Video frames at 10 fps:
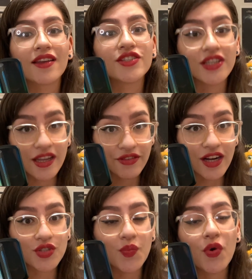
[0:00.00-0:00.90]
Even
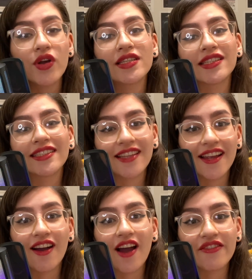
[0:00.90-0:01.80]
at some point,
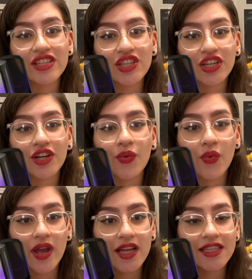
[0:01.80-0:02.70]
they are having dinner
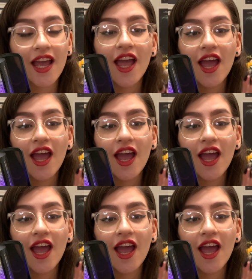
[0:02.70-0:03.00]
with